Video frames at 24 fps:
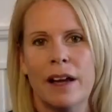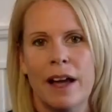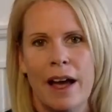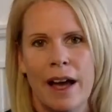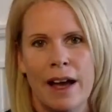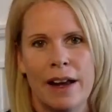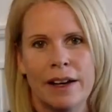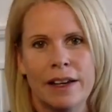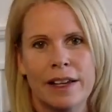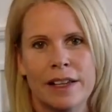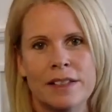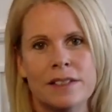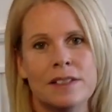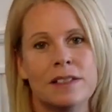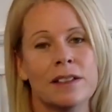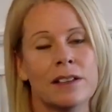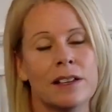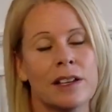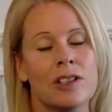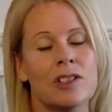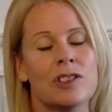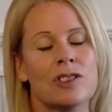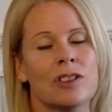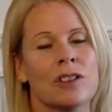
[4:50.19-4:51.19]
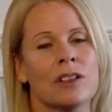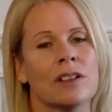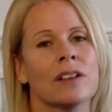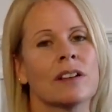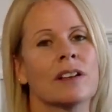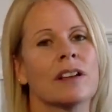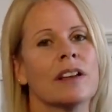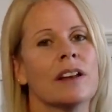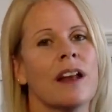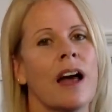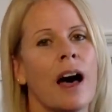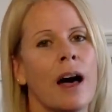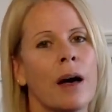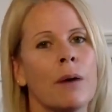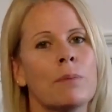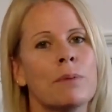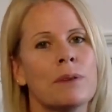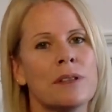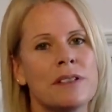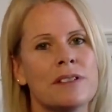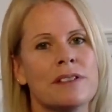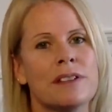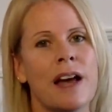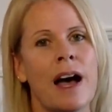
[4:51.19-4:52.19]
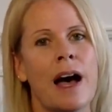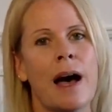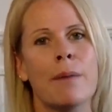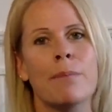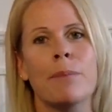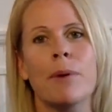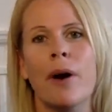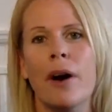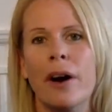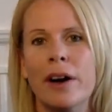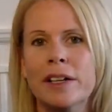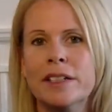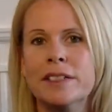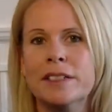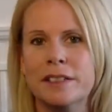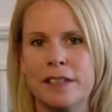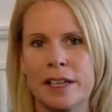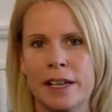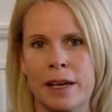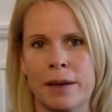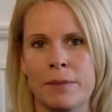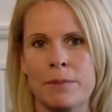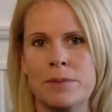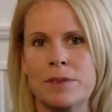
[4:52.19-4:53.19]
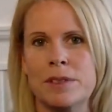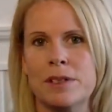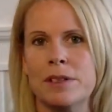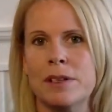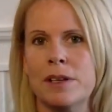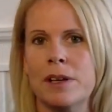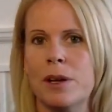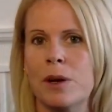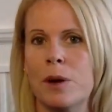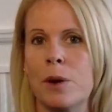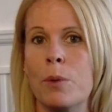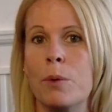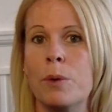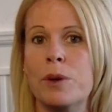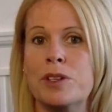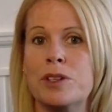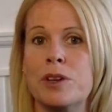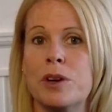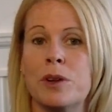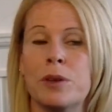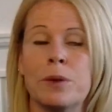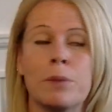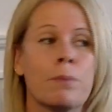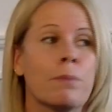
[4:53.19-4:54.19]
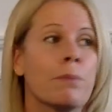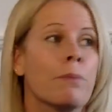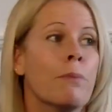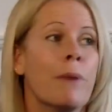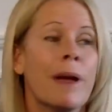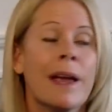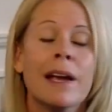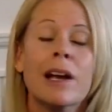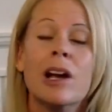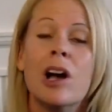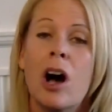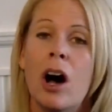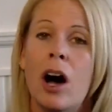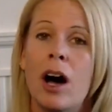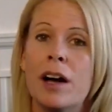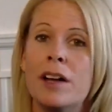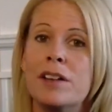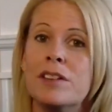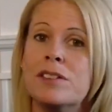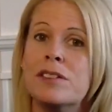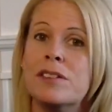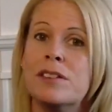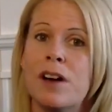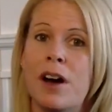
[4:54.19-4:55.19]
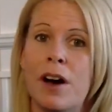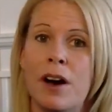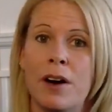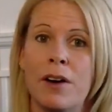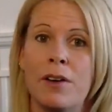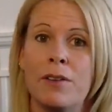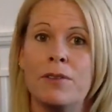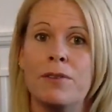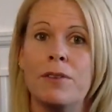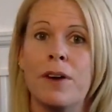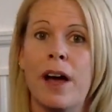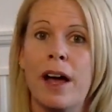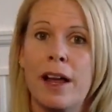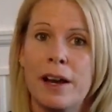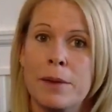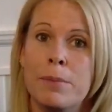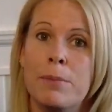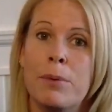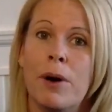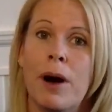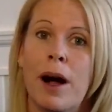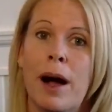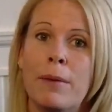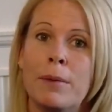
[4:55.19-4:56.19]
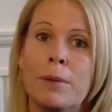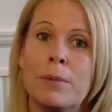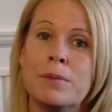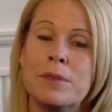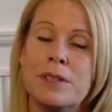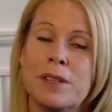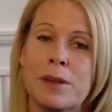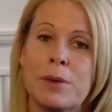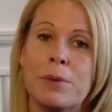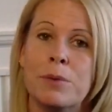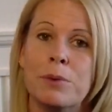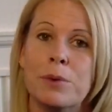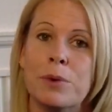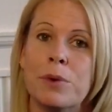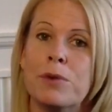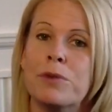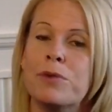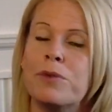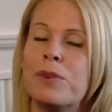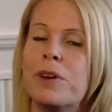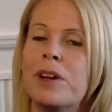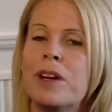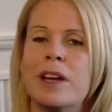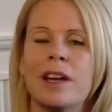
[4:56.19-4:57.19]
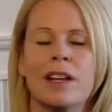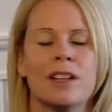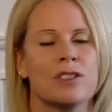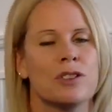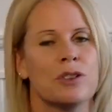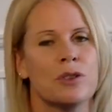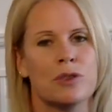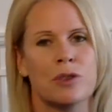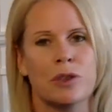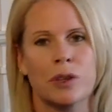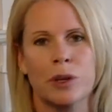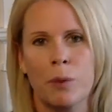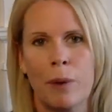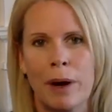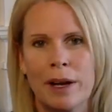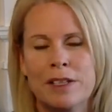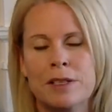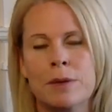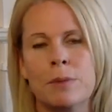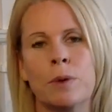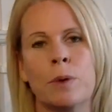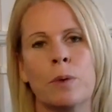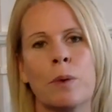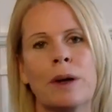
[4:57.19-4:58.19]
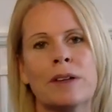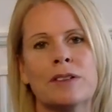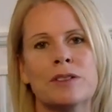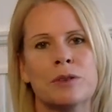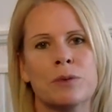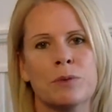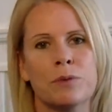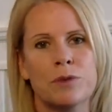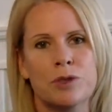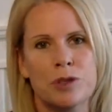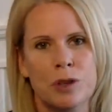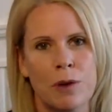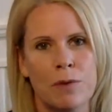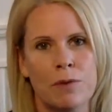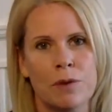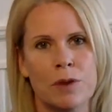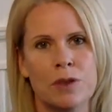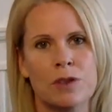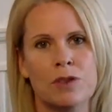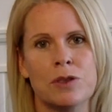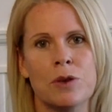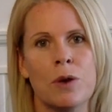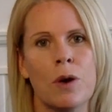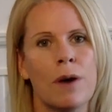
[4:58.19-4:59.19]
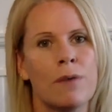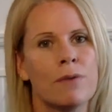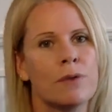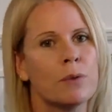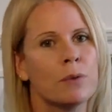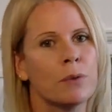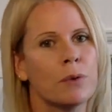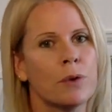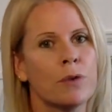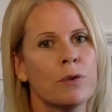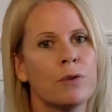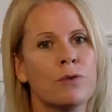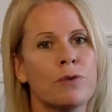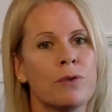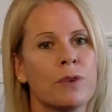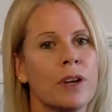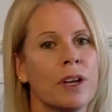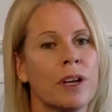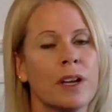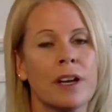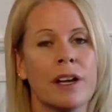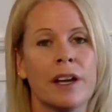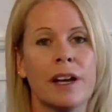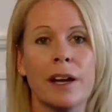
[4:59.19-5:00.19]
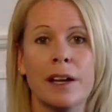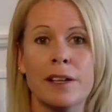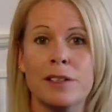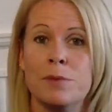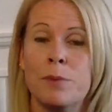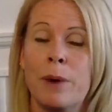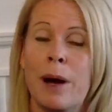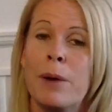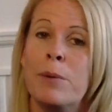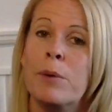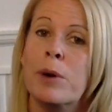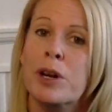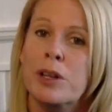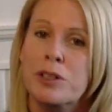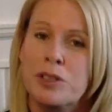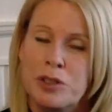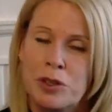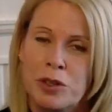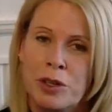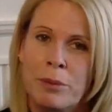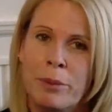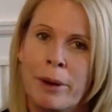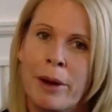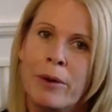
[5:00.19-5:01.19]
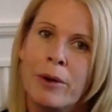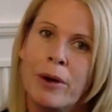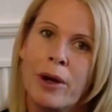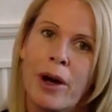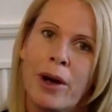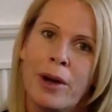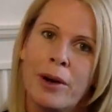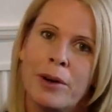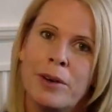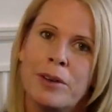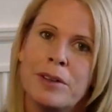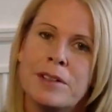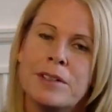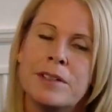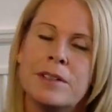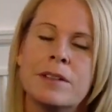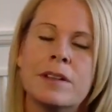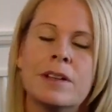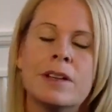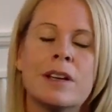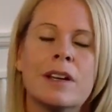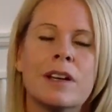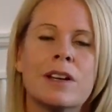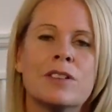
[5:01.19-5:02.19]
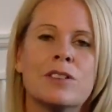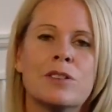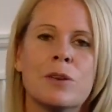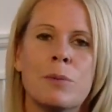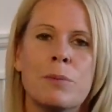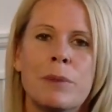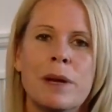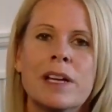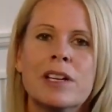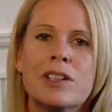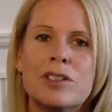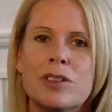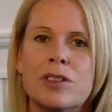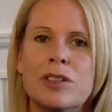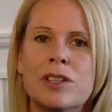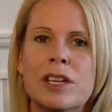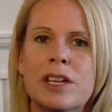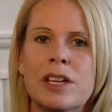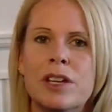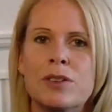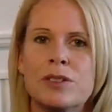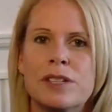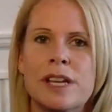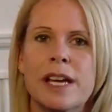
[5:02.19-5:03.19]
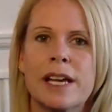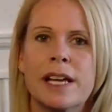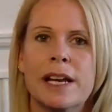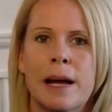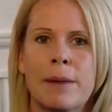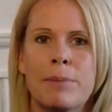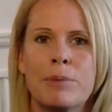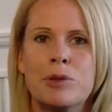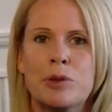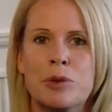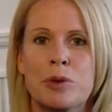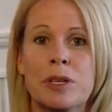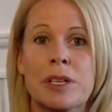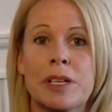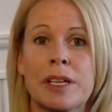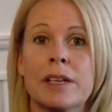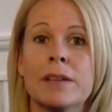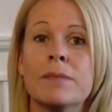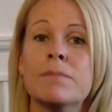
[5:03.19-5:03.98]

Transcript: Attic insulation can help stop ice dams, which are the main cause of any problems in the roof. It's usually why someone wants to shovel the snow off the roof. It's why we're concerned about gutters. So make sure that you take an opportunity